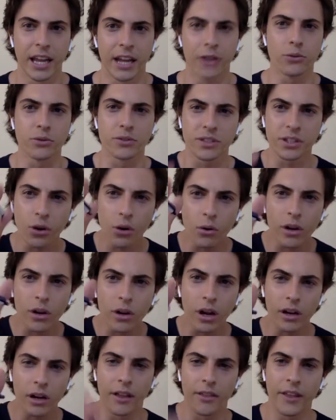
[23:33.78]
And you're zeroed in
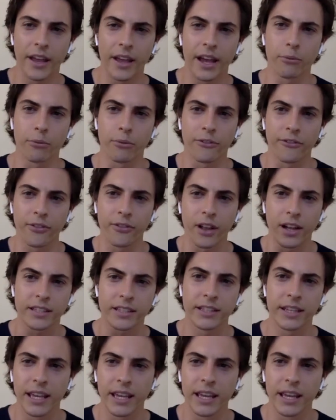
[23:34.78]
on that,
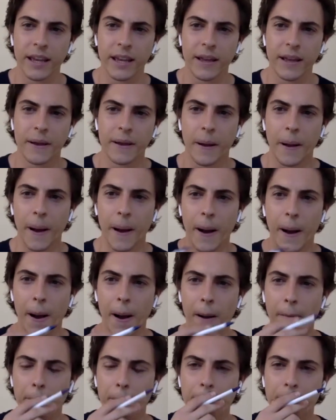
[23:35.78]
reflecting
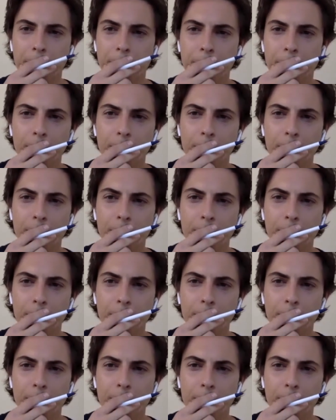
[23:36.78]
on